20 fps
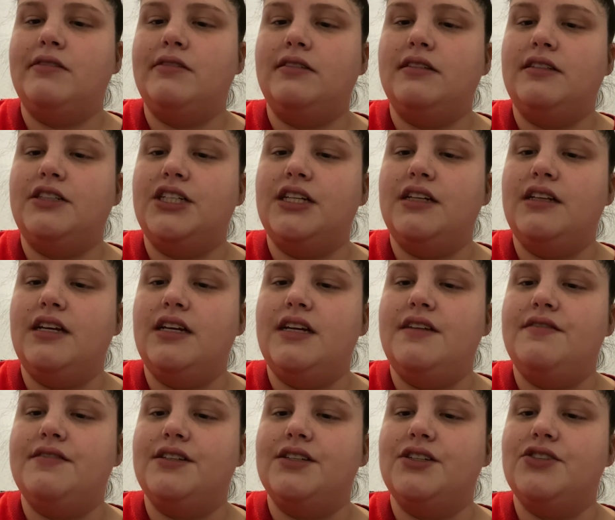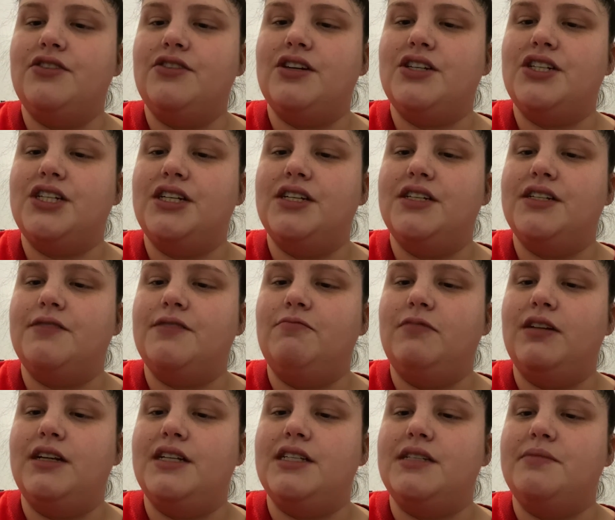She leaves instructions on
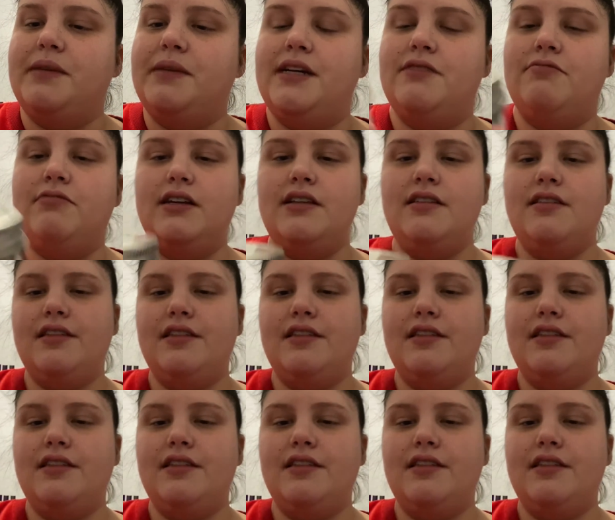what it's made with.